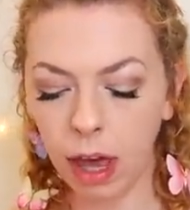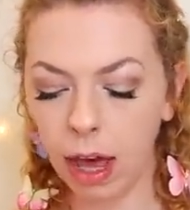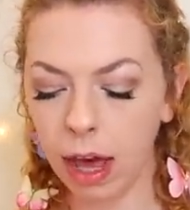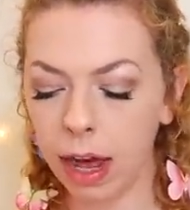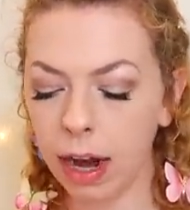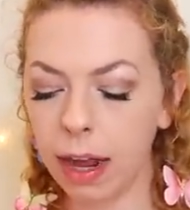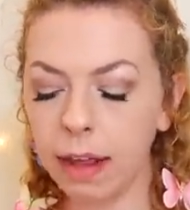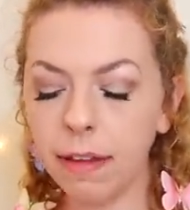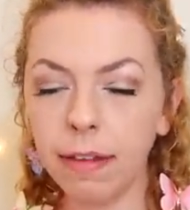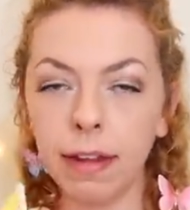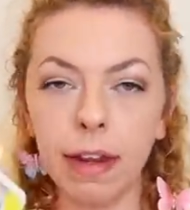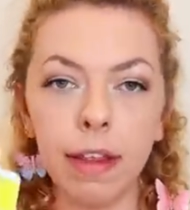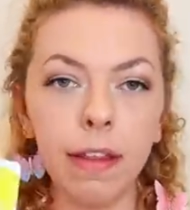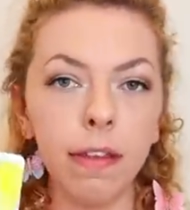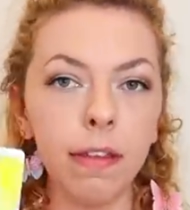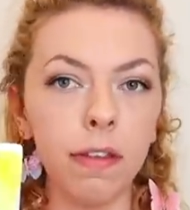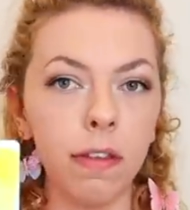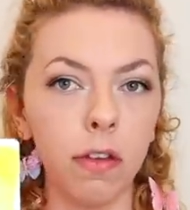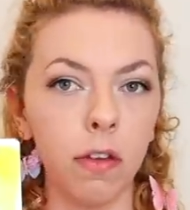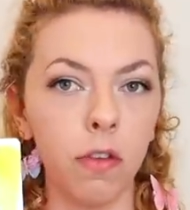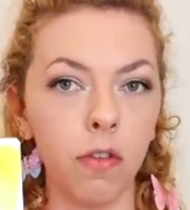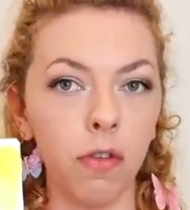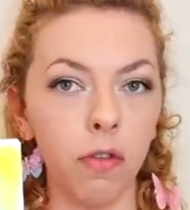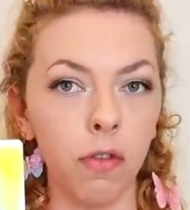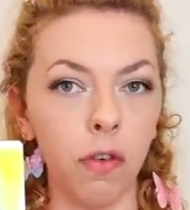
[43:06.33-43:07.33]
And I see this as
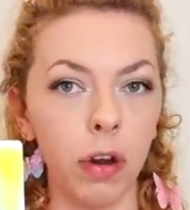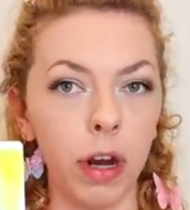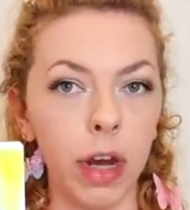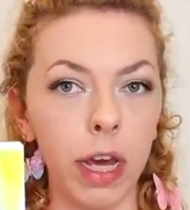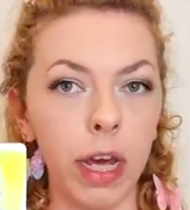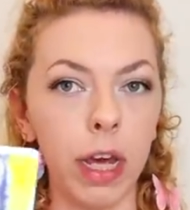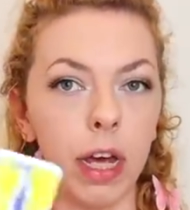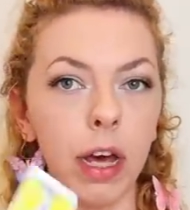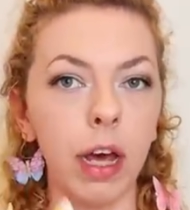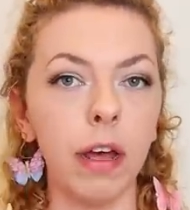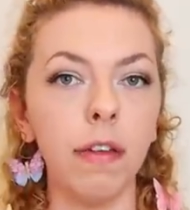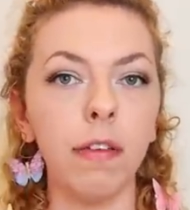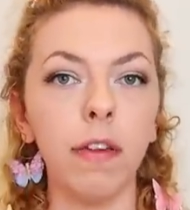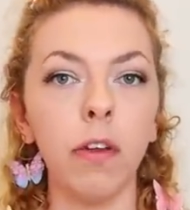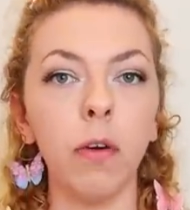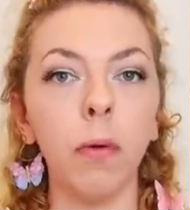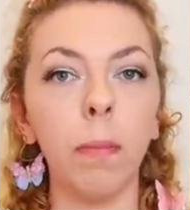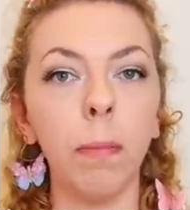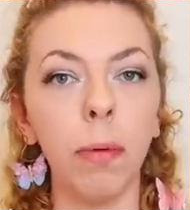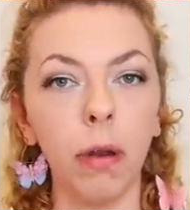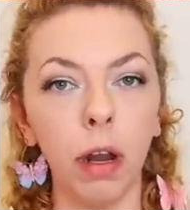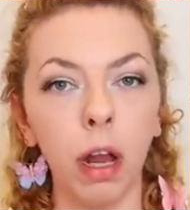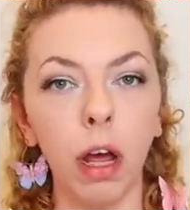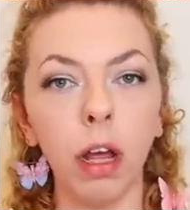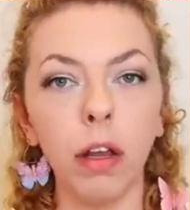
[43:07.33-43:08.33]
a tree. I see you're
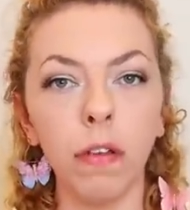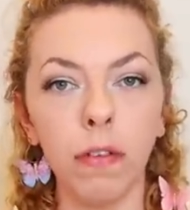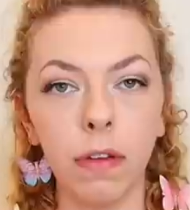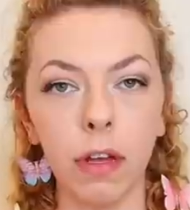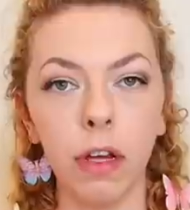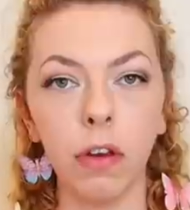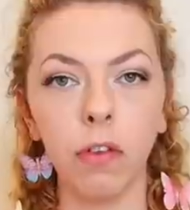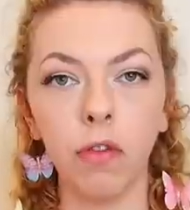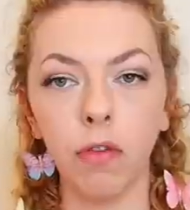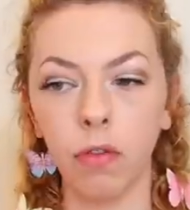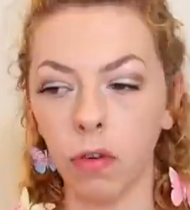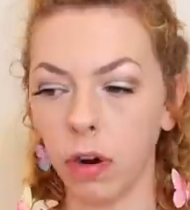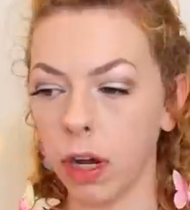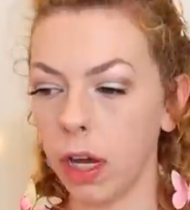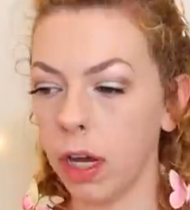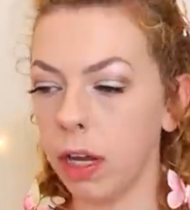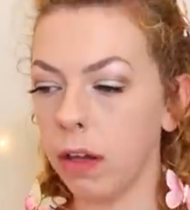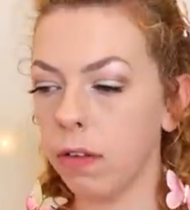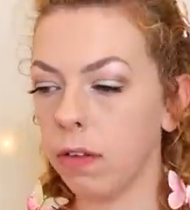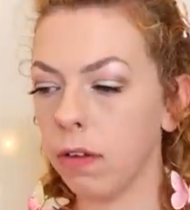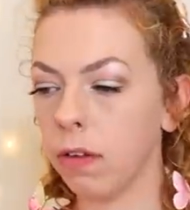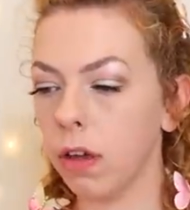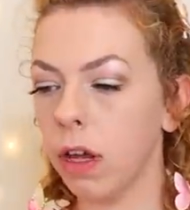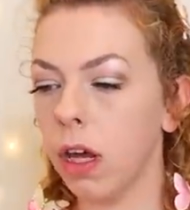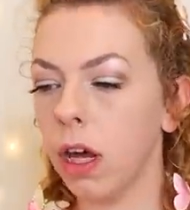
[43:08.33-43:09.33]
planting
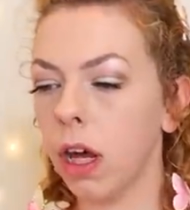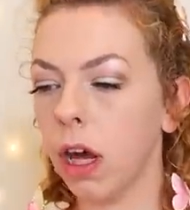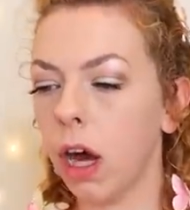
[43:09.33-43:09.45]
trees,